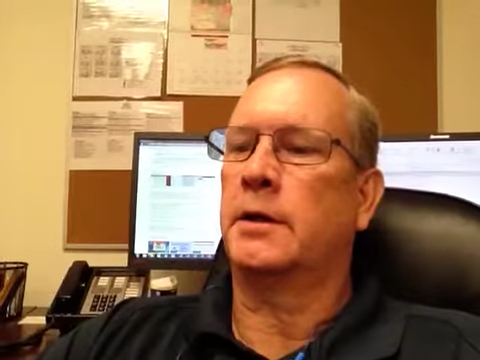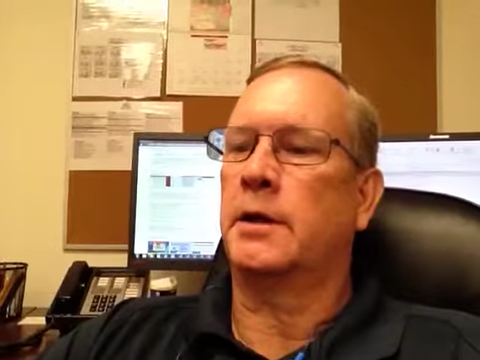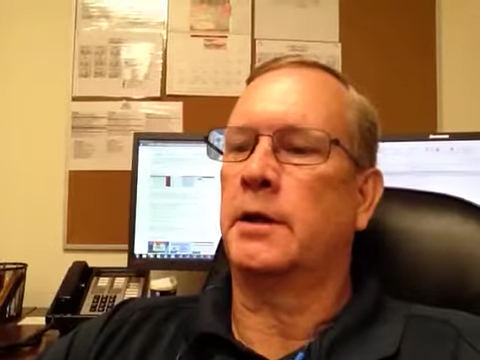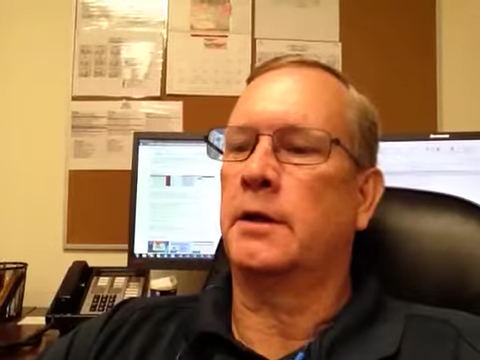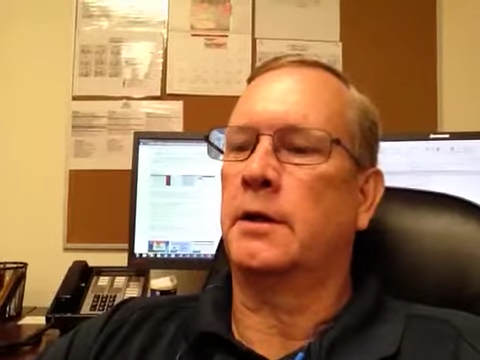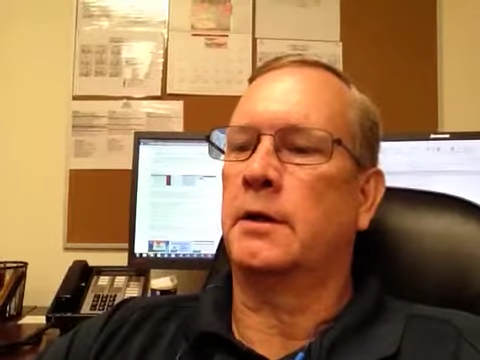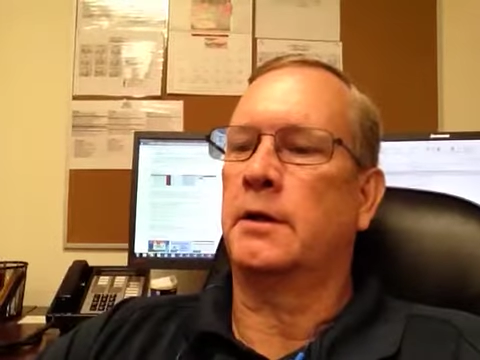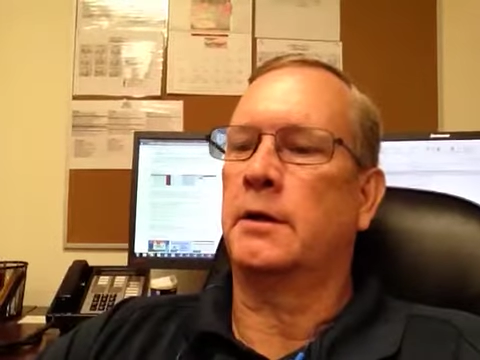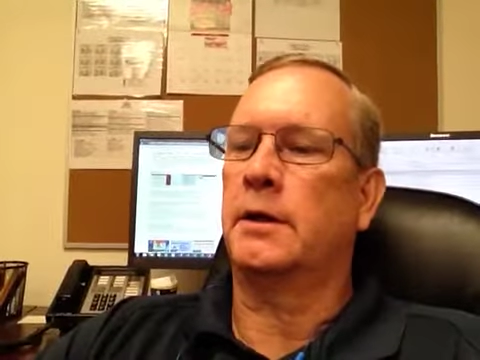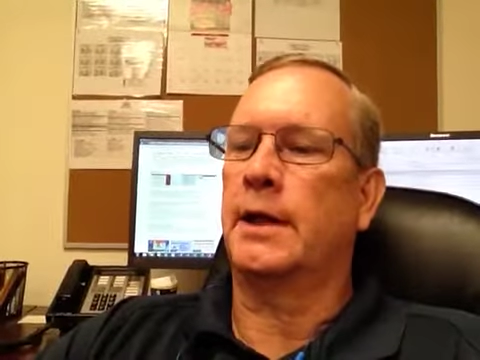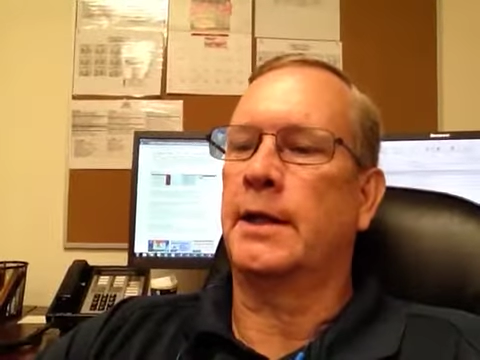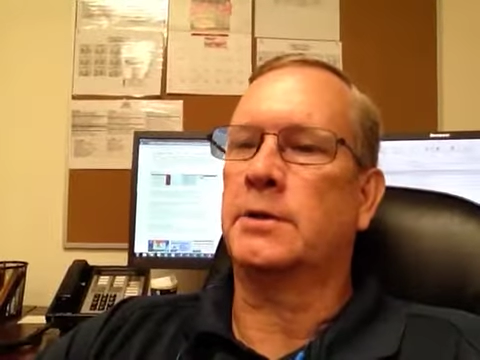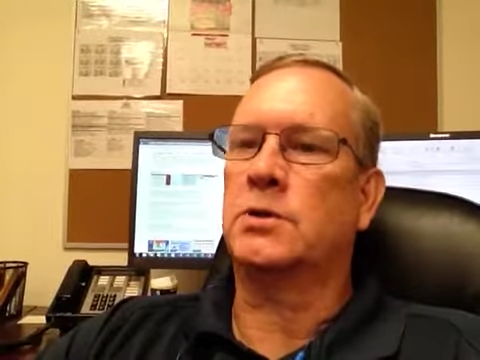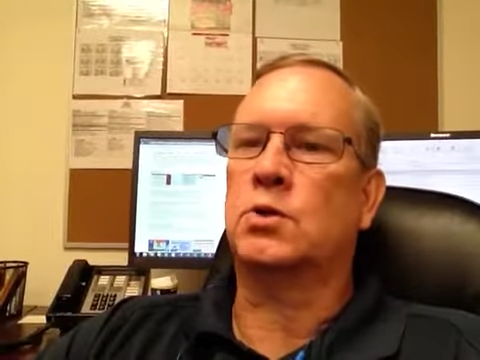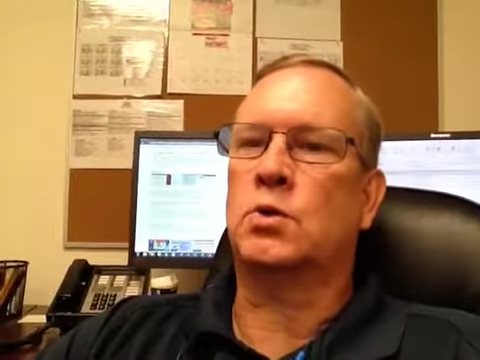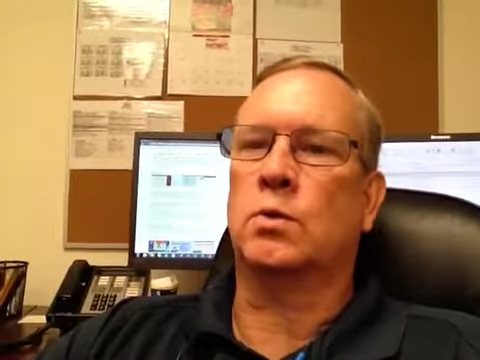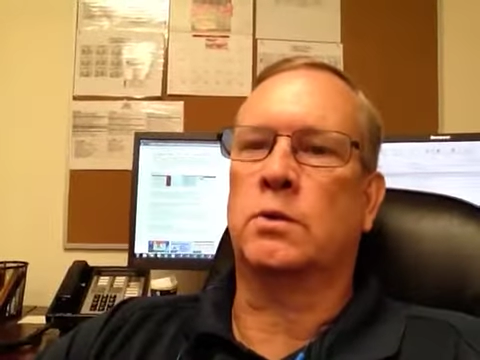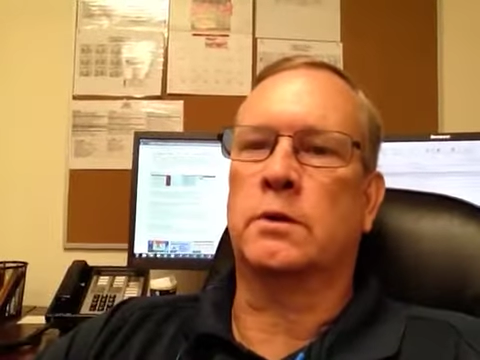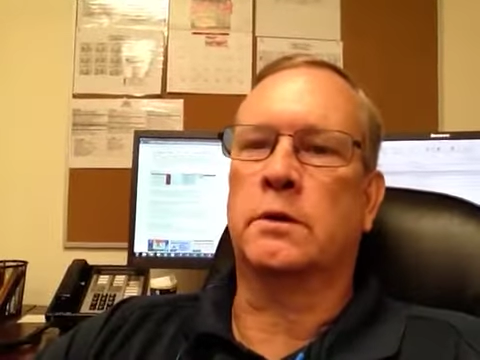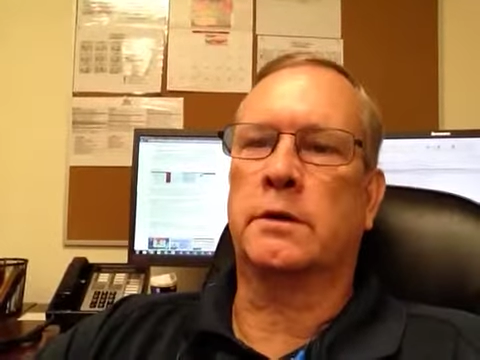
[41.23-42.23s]
and that
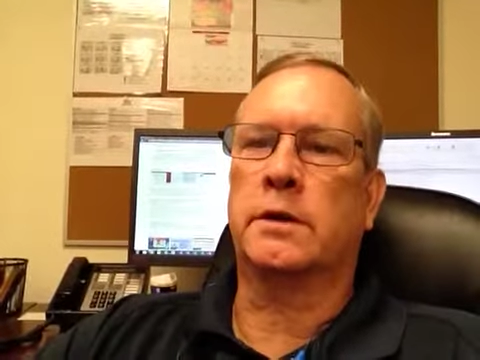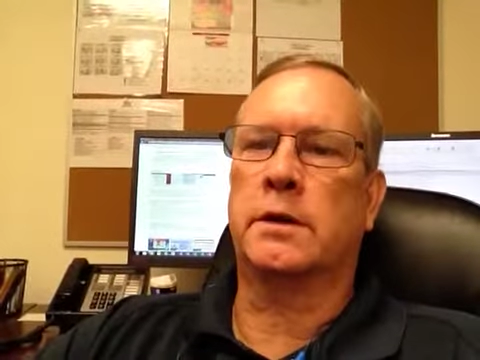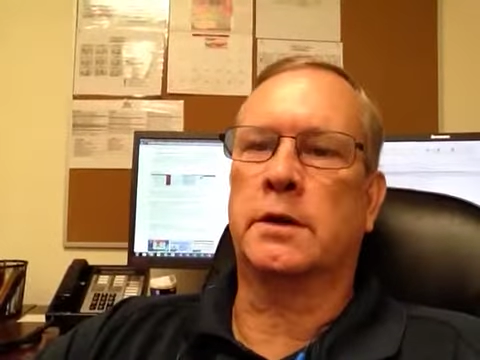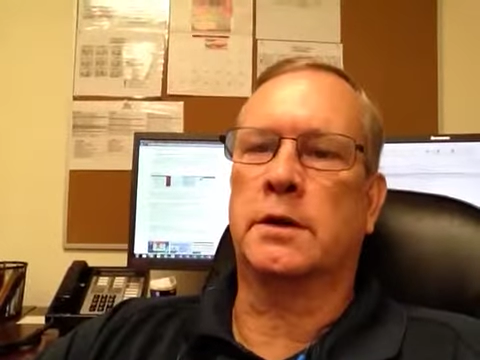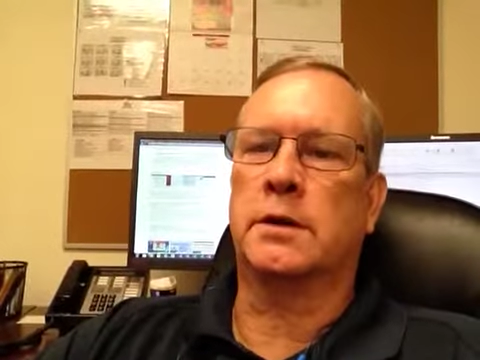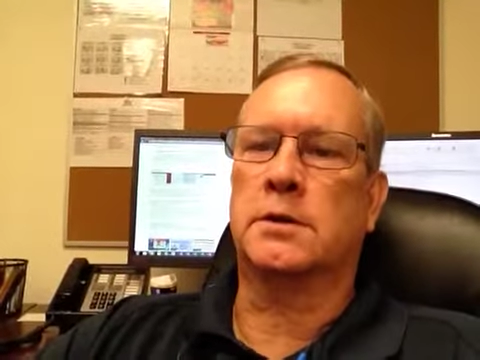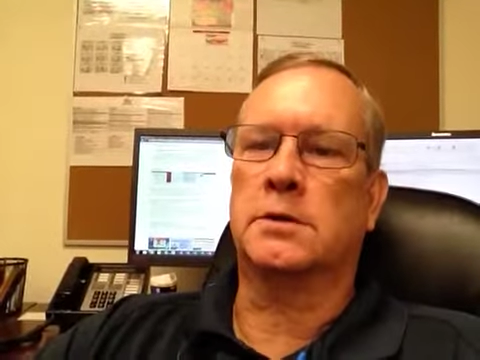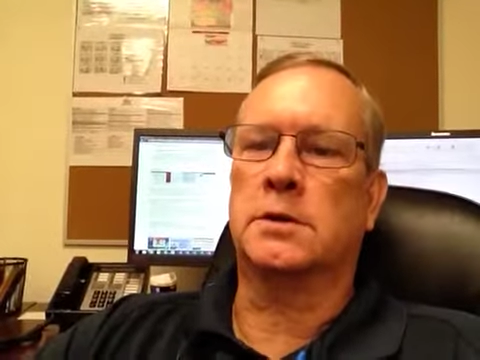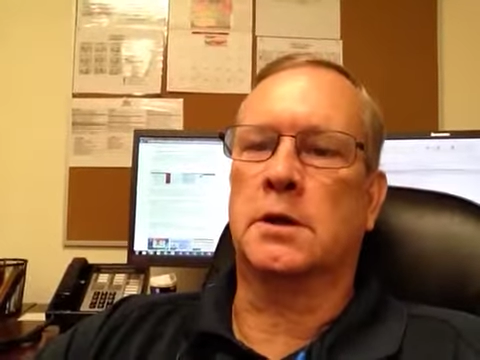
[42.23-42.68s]
sort of thing.